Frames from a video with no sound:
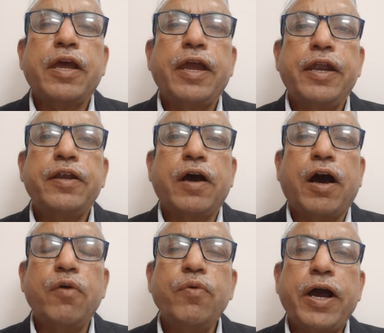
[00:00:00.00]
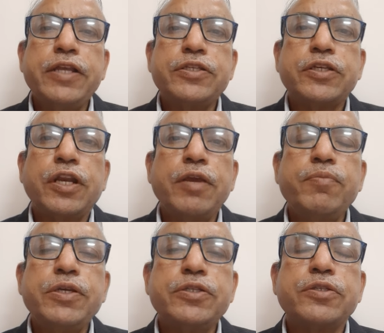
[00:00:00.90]
And how ice cream
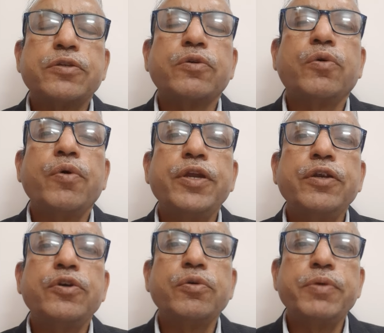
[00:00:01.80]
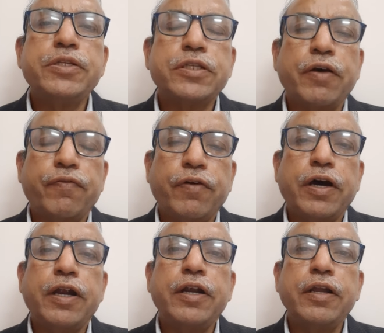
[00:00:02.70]
is going to be
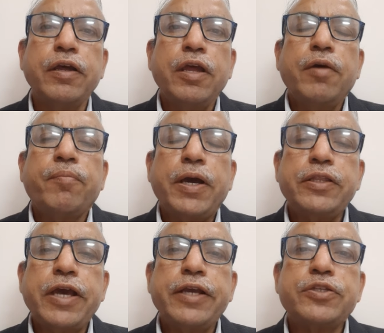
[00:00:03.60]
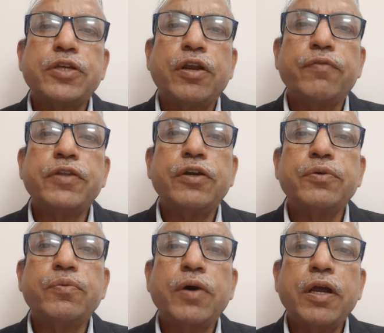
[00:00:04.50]
suffered by the action of the
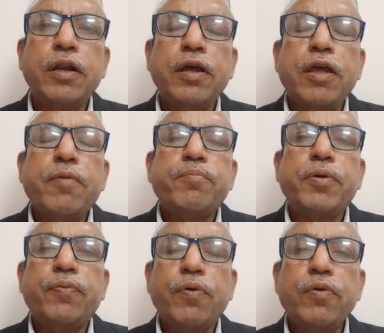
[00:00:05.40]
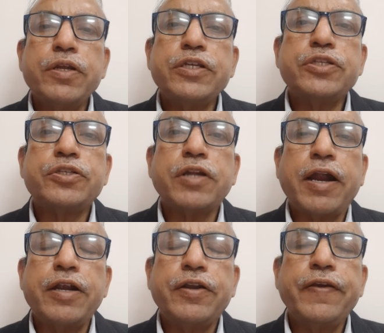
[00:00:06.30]
doer? Before
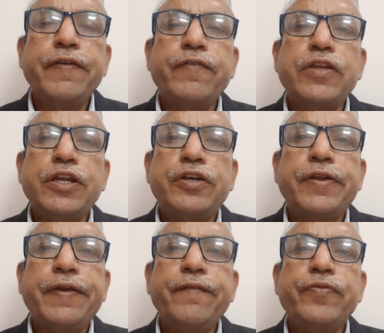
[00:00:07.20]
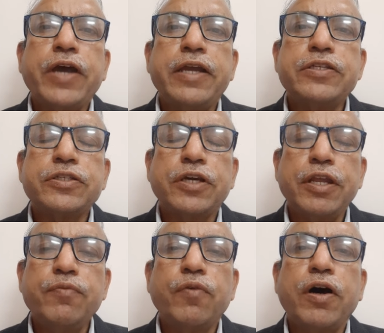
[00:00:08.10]
starting eating, the ice
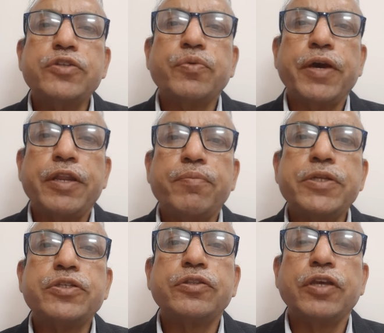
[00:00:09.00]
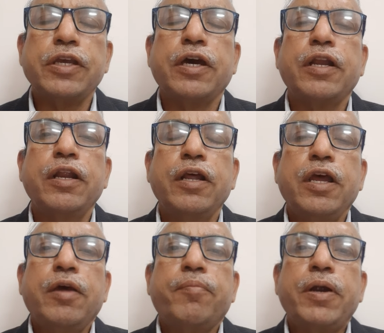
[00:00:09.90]
cream was very much there,
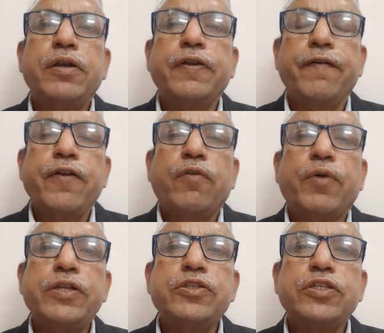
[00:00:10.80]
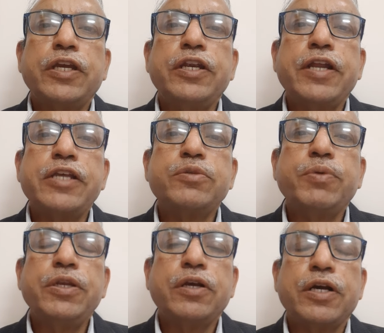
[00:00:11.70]
but once it has
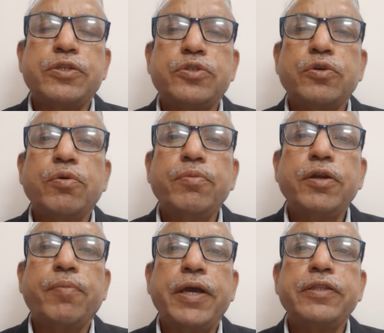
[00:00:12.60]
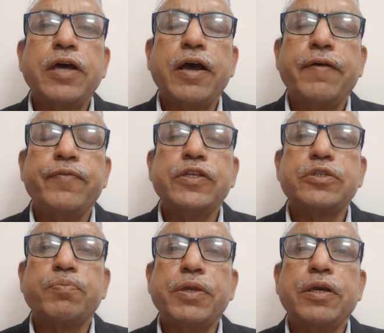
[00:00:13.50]
been consumed by the
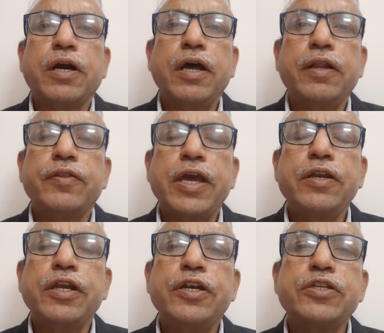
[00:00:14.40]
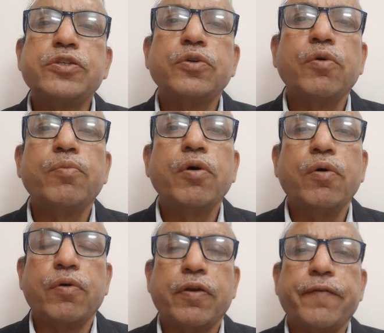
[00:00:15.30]
speaker, then it is no
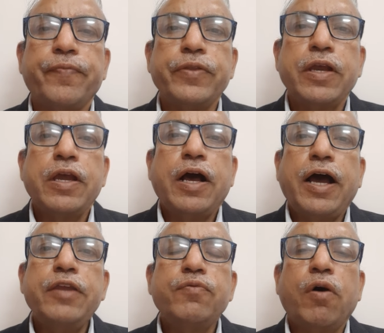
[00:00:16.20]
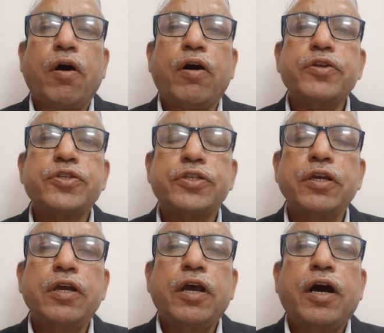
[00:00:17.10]
more. I wash
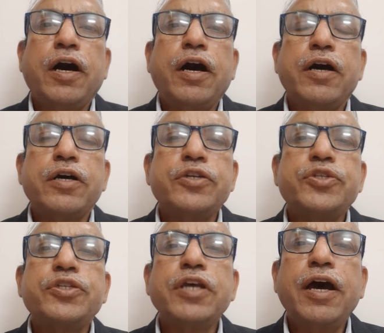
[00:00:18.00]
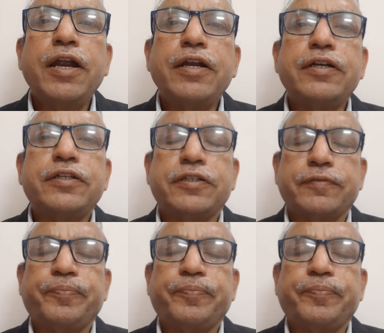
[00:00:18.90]
a shirt.